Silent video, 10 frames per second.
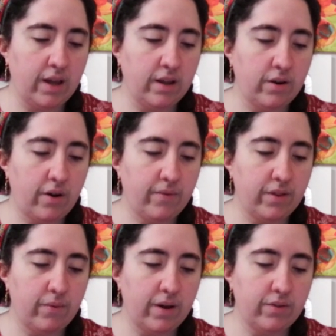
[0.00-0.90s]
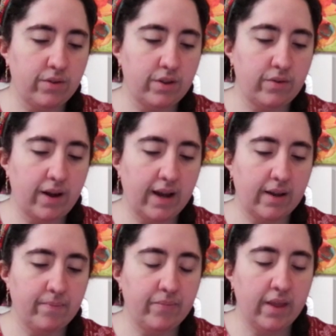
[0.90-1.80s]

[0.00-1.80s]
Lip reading: and he offered the rest to the dragon.